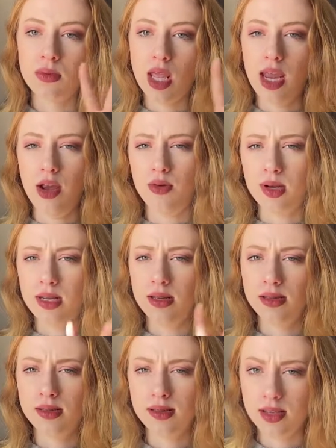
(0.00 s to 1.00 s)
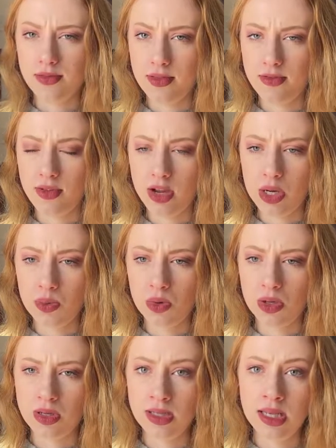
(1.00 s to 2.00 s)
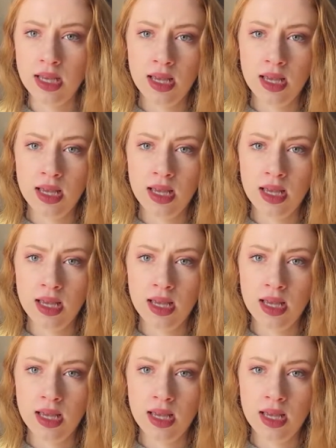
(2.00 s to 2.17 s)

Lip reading: areas of the fairy world,